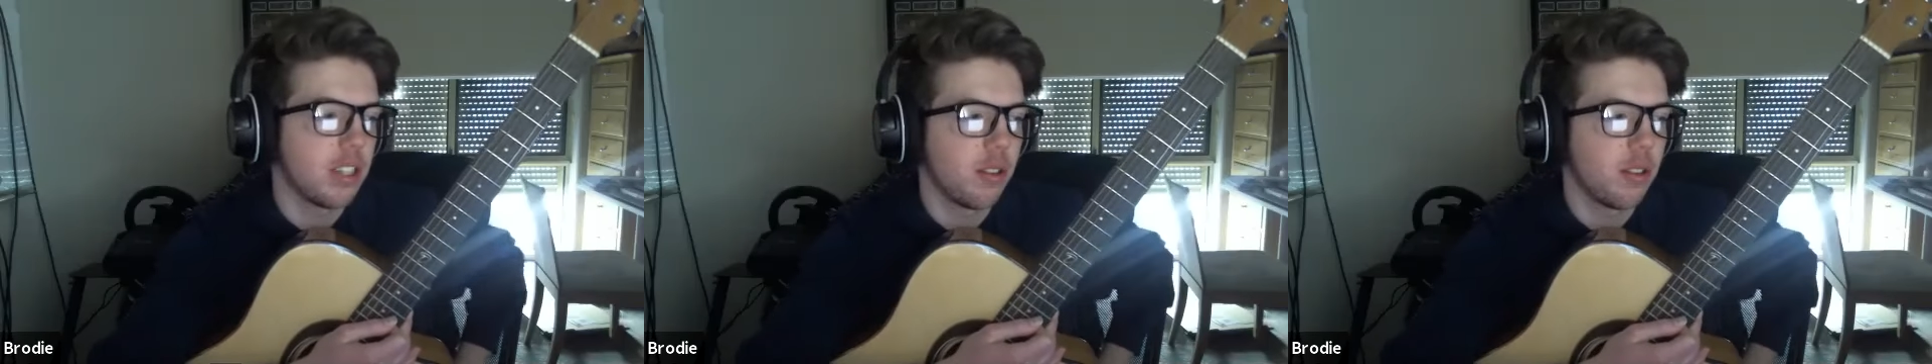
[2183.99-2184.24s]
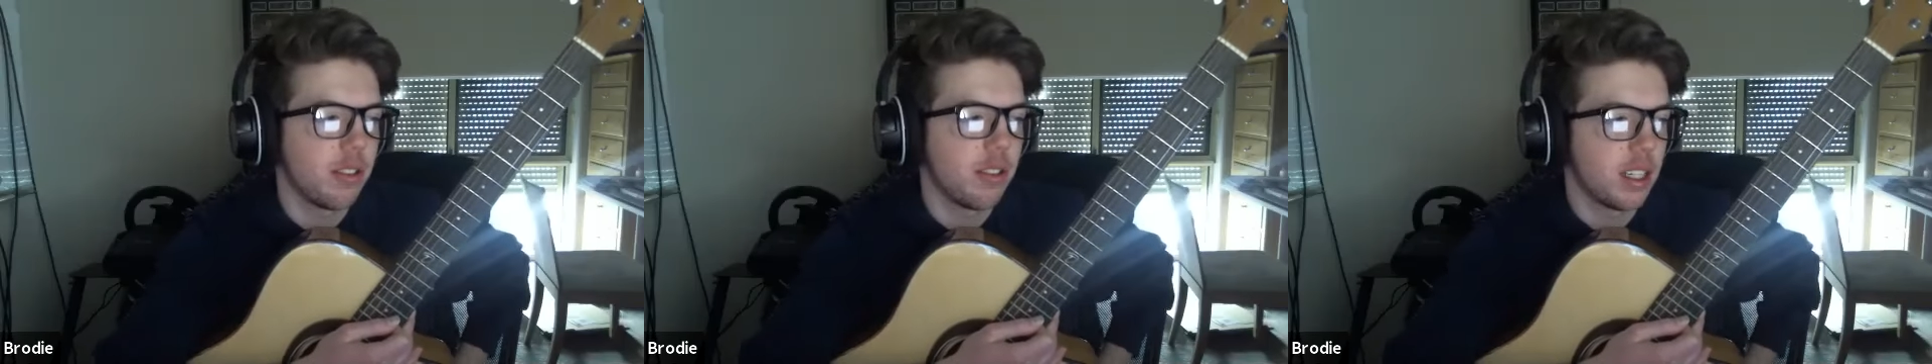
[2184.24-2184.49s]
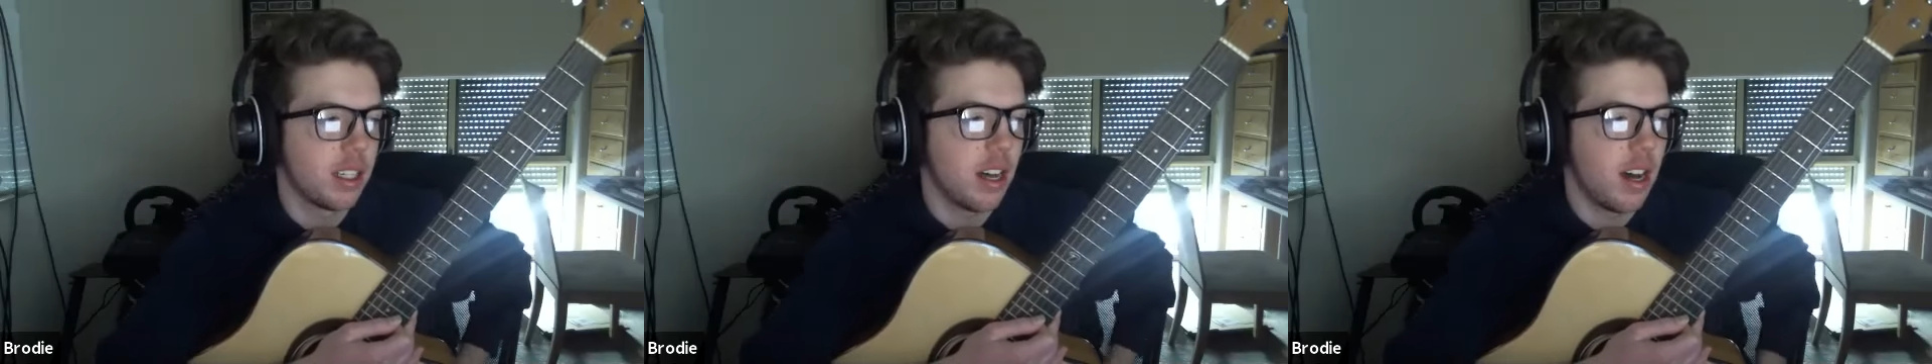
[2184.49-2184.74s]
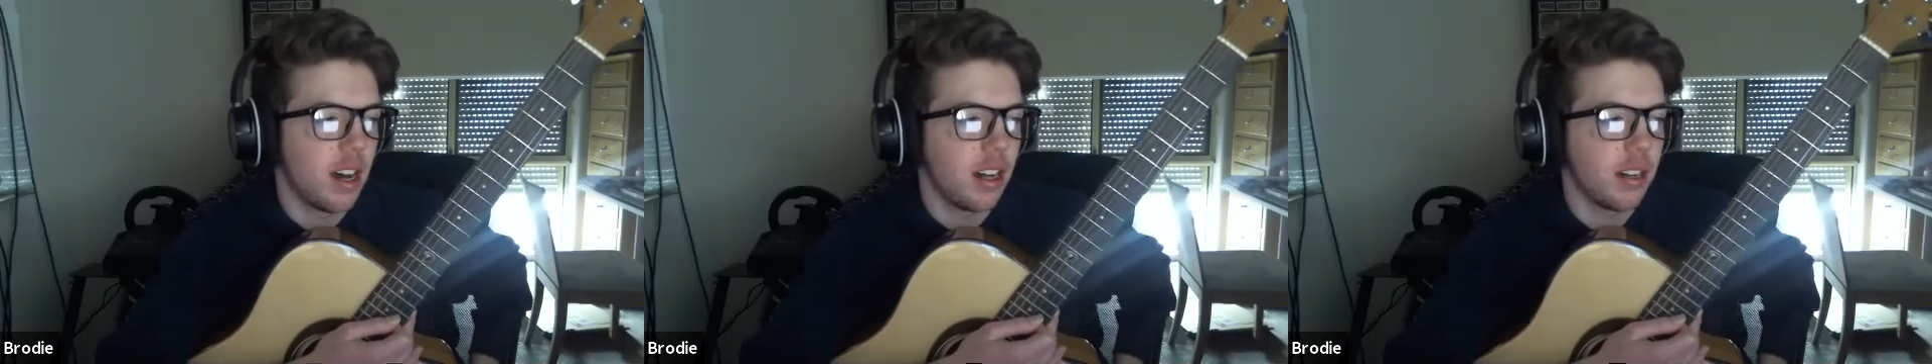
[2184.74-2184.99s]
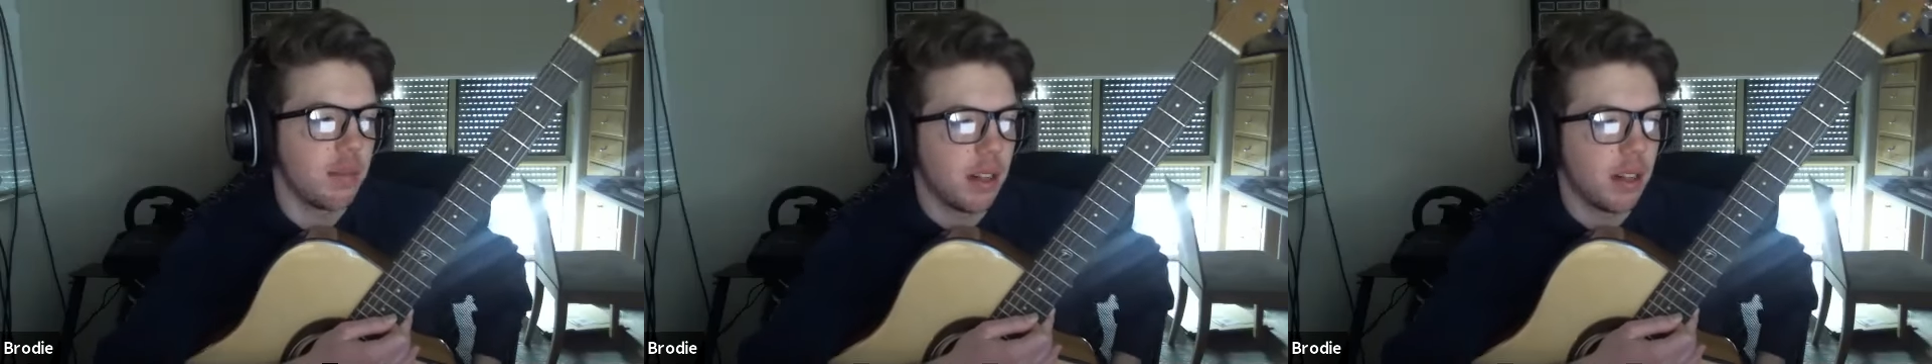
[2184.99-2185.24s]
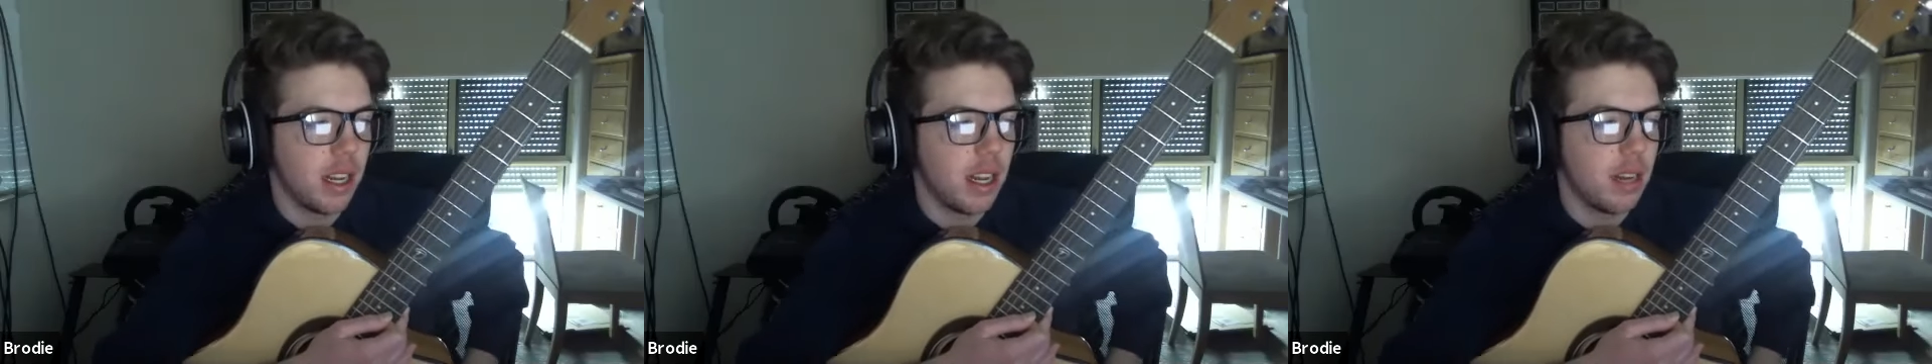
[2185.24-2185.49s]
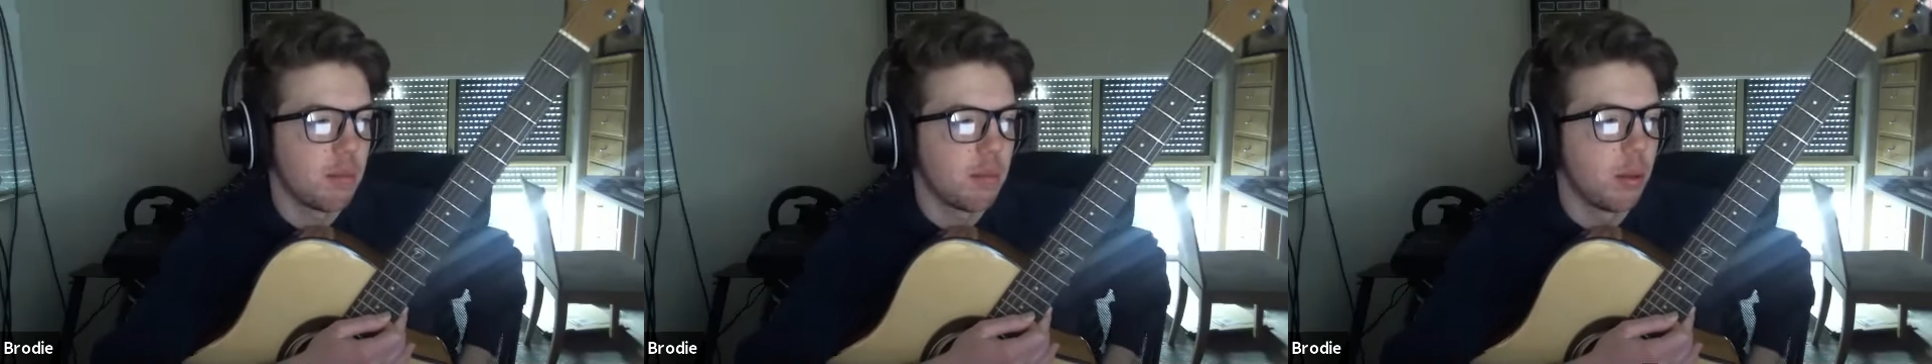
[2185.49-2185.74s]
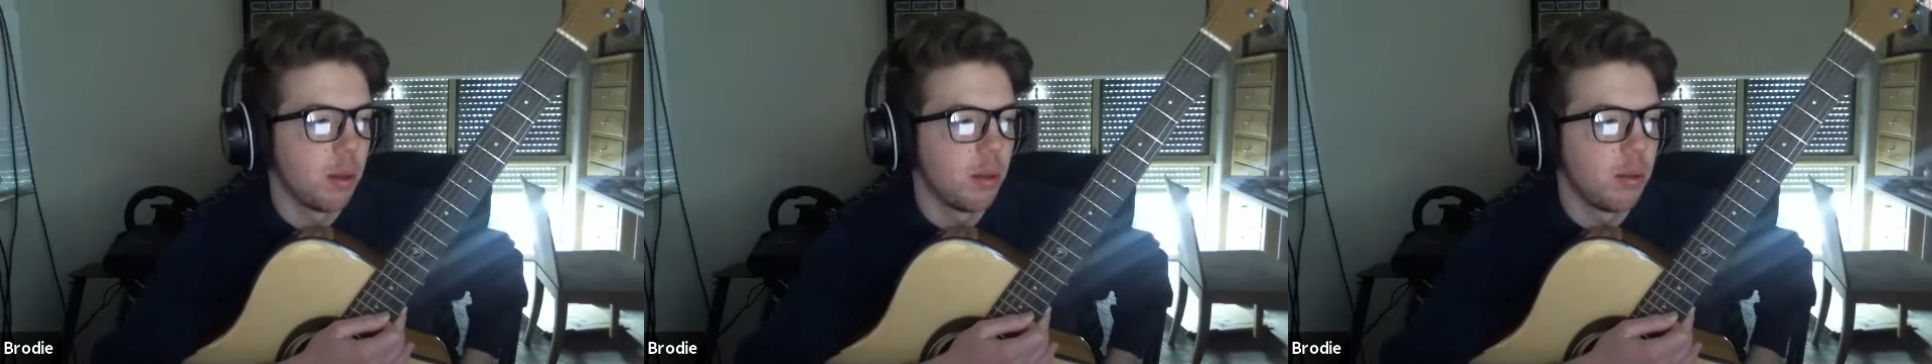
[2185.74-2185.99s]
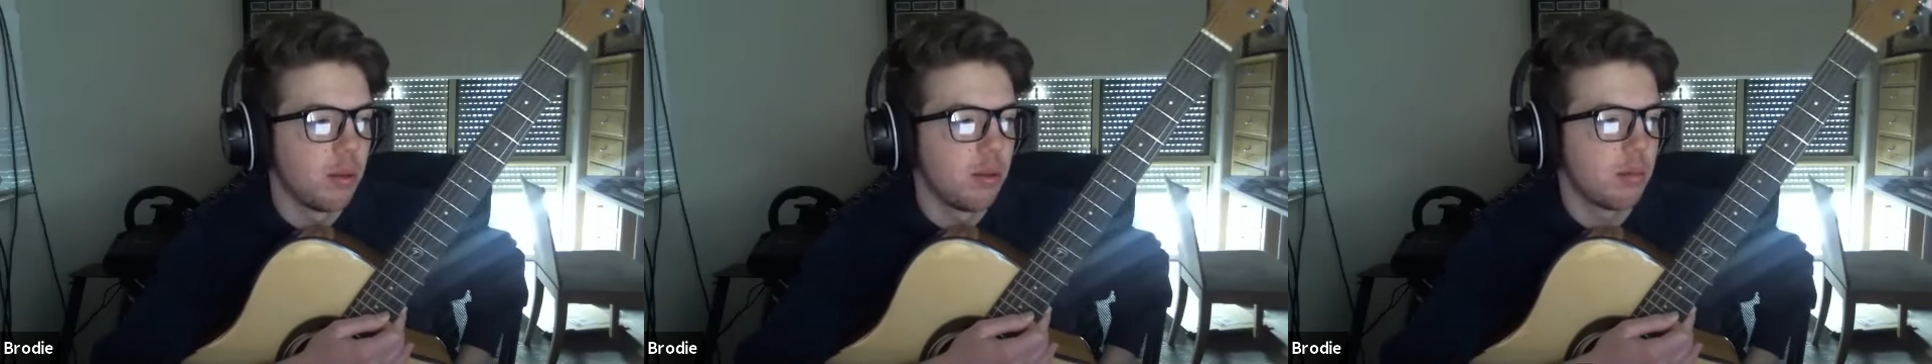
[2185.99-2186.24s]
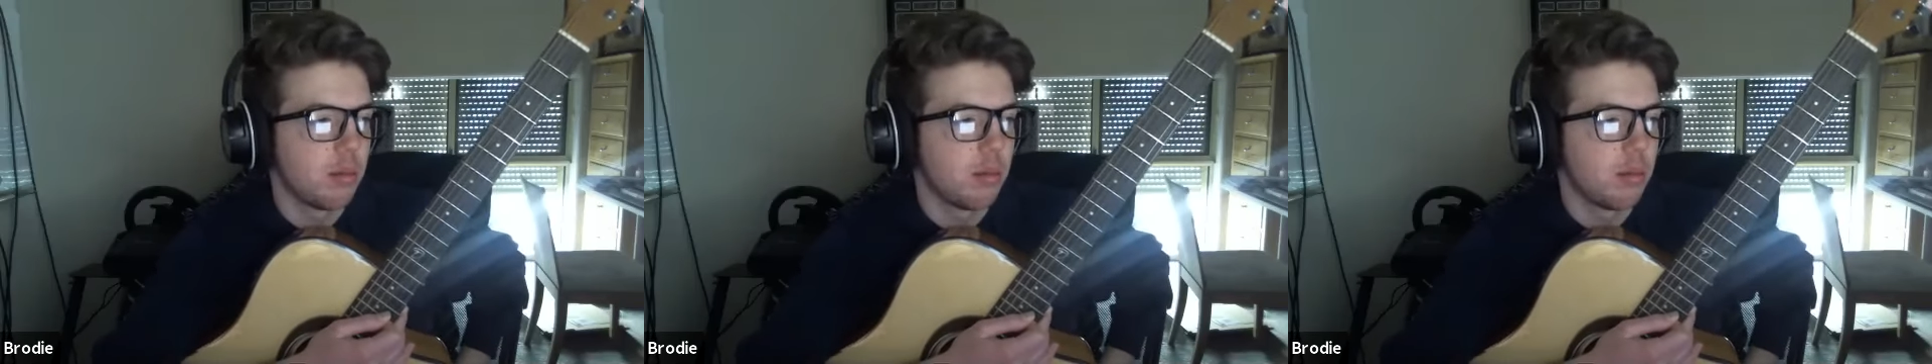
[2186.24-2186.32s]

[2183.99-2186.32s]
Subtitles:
sort of started playing blues,